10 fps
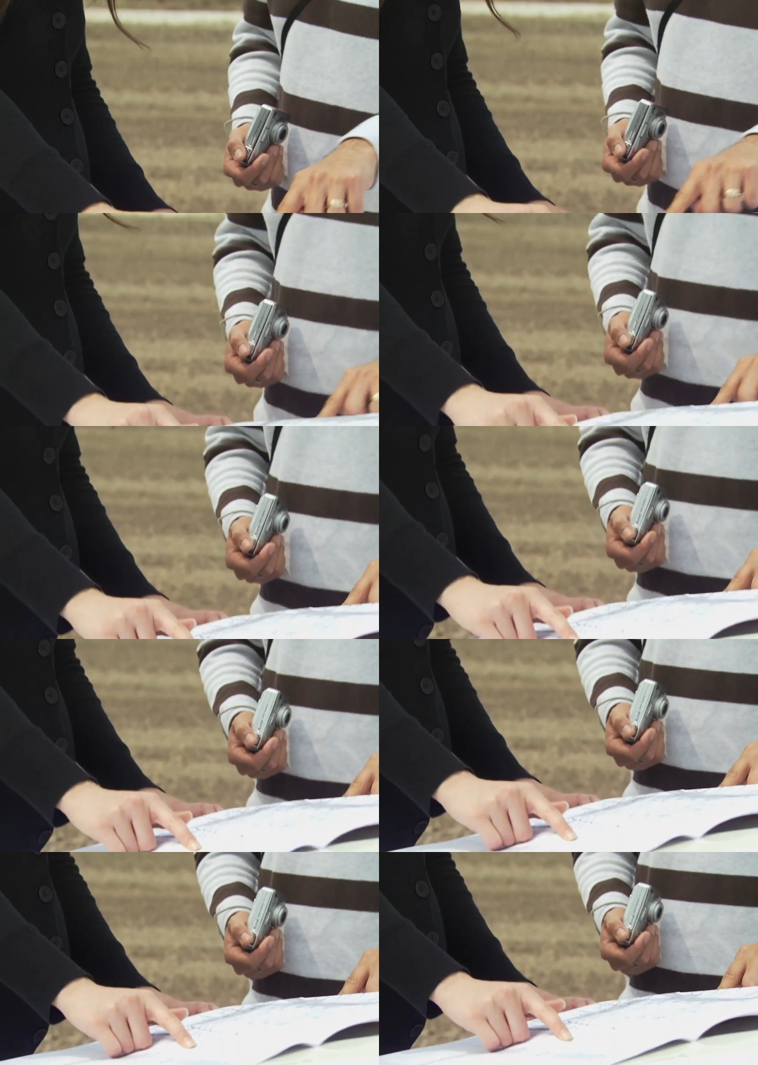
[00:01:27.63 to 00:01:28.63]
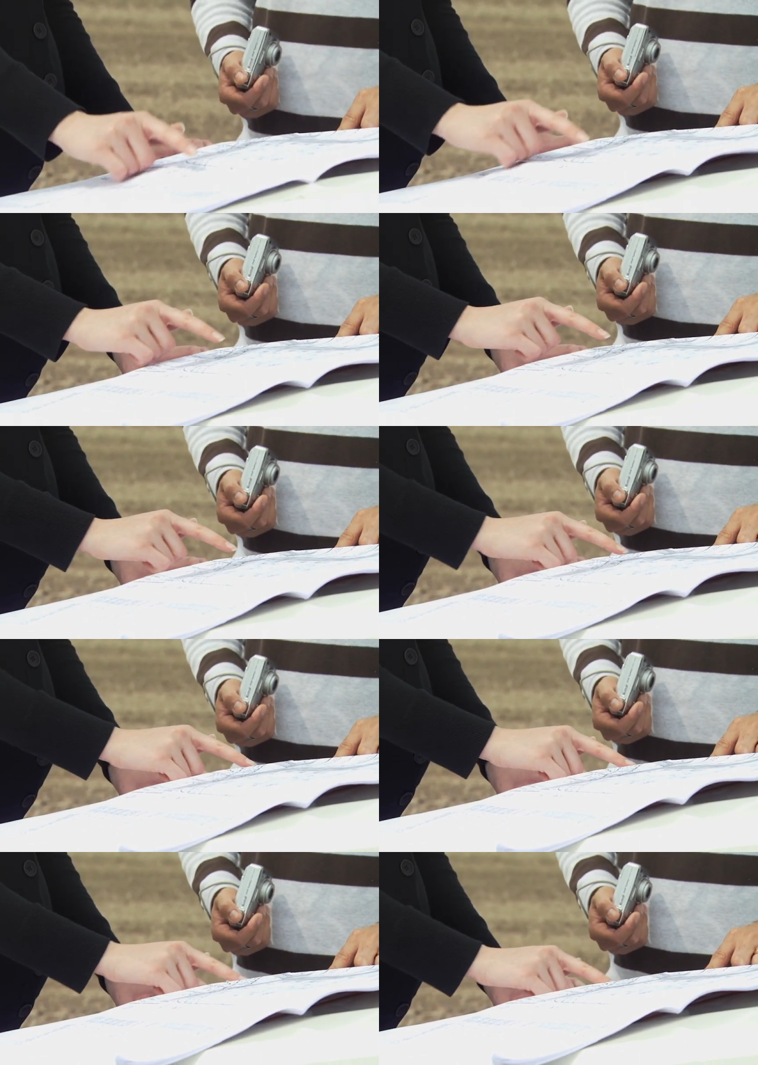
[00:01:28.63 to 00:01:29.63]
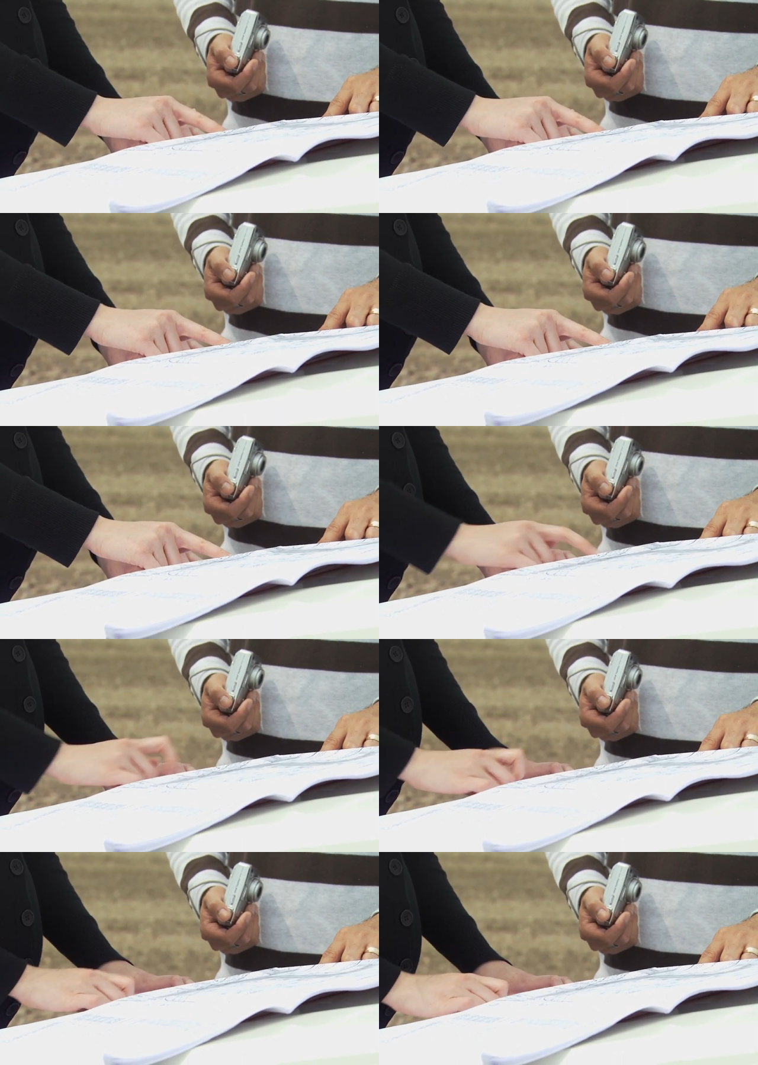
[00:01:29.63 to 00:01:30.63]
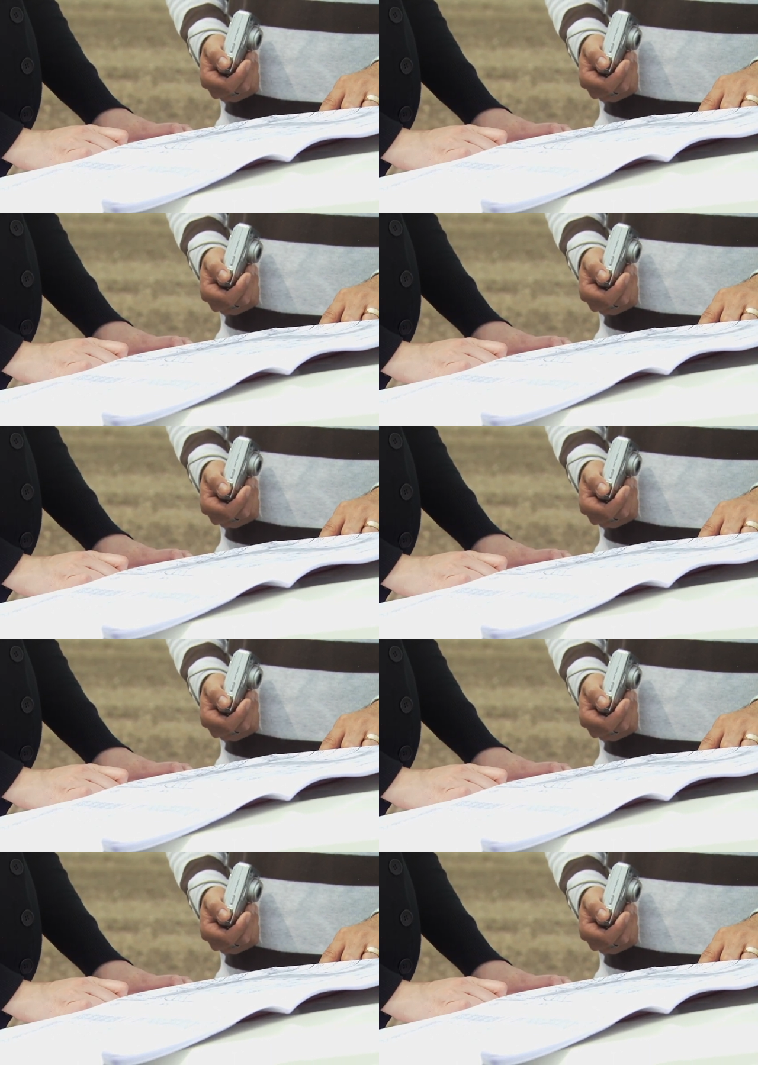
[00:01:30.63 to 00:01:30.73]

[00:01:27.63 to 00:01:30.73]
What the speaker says: Nobody's mouth can be seen.